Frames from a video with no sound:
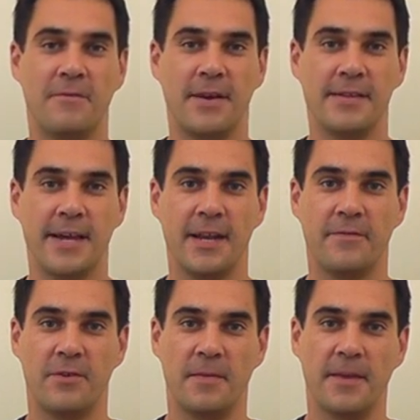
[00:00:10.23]
Fontana
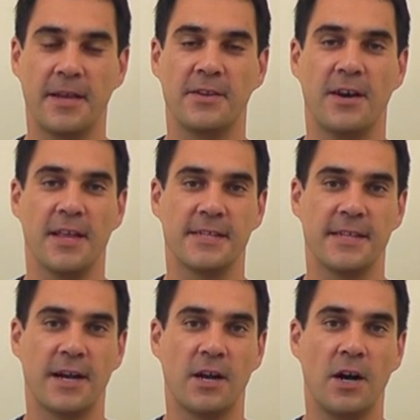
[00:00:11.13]
from
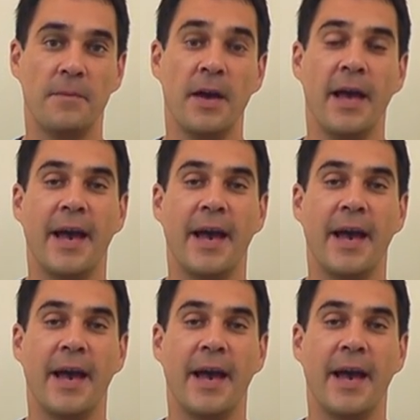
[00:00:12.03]
TheGuitarLesson.com,